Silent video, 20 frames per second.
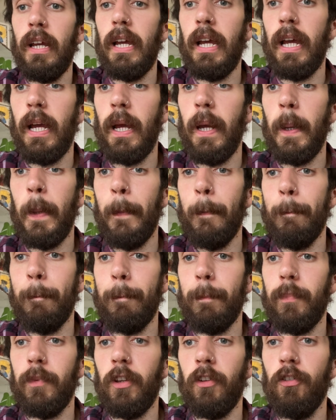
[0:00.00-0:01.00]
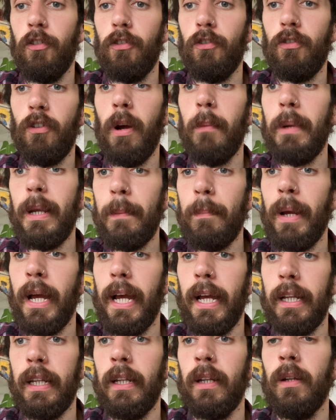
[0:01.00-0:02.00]
The strumming
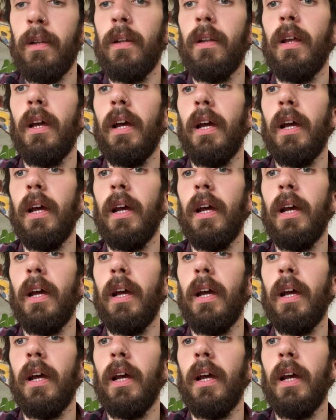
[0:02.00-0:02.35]
pattern